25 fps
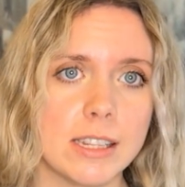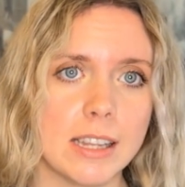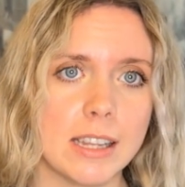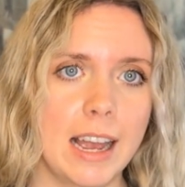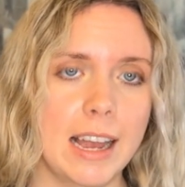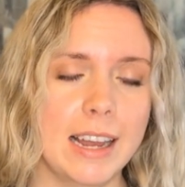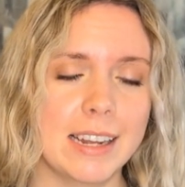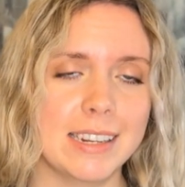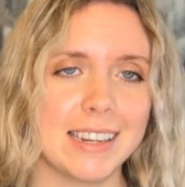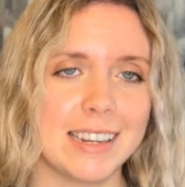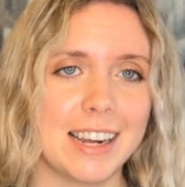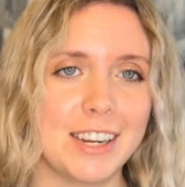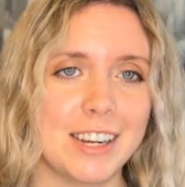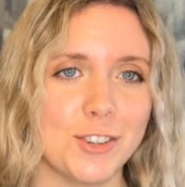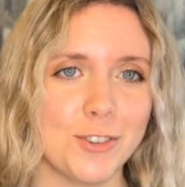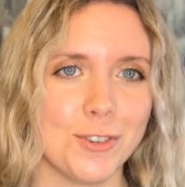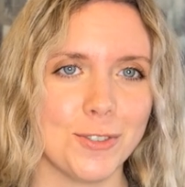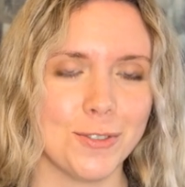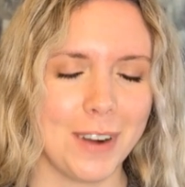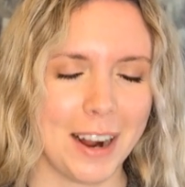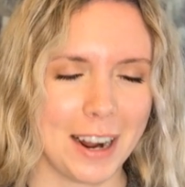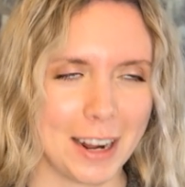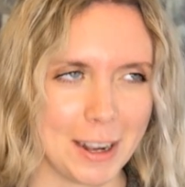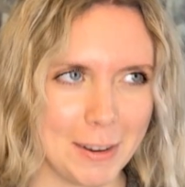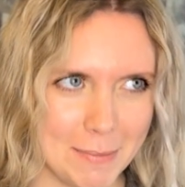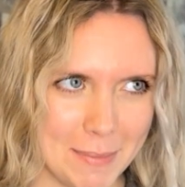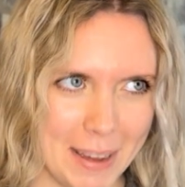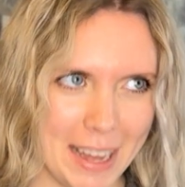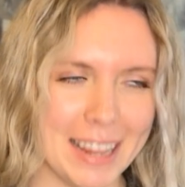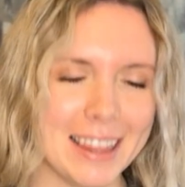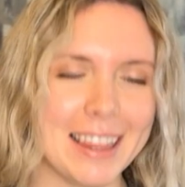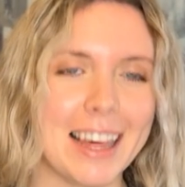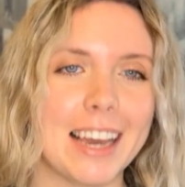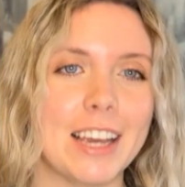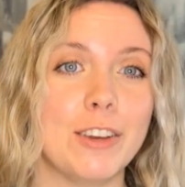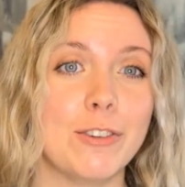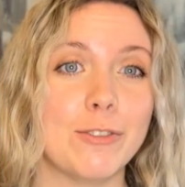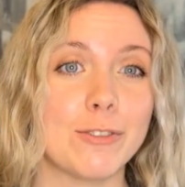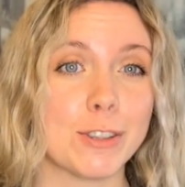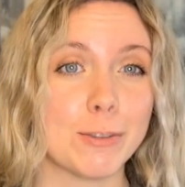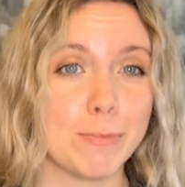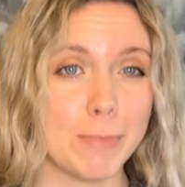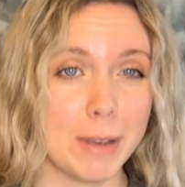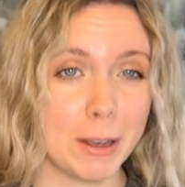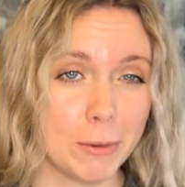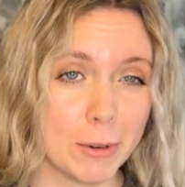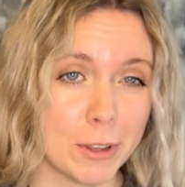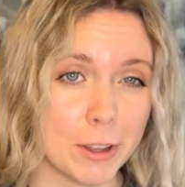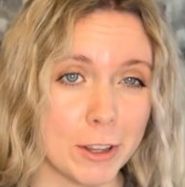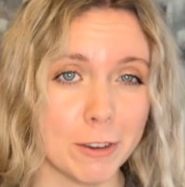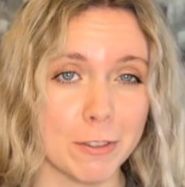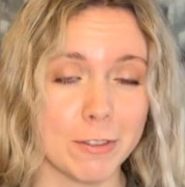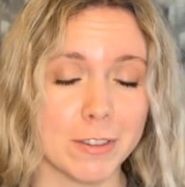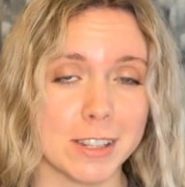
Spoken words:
and I do recommend that you speak with your